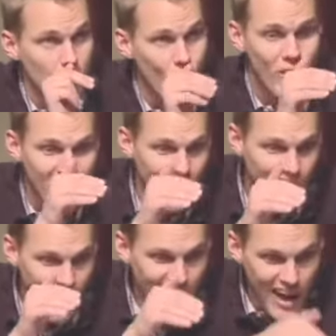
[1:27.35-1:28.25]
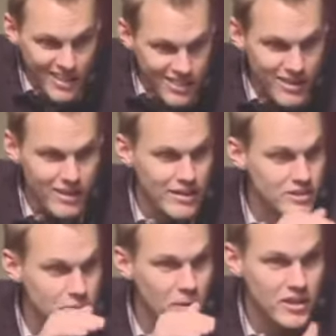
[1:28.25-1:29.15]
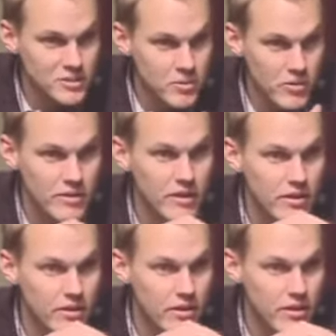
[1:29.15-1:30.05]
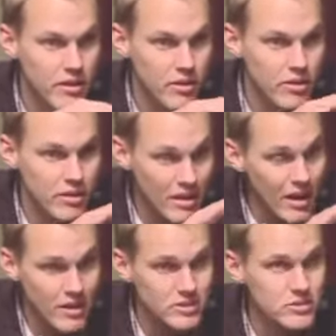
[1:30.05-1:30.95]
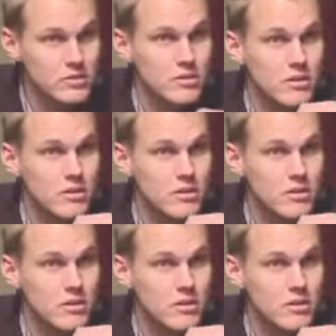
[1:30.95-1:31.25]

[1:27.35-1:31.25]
what I think is a possibility that yes,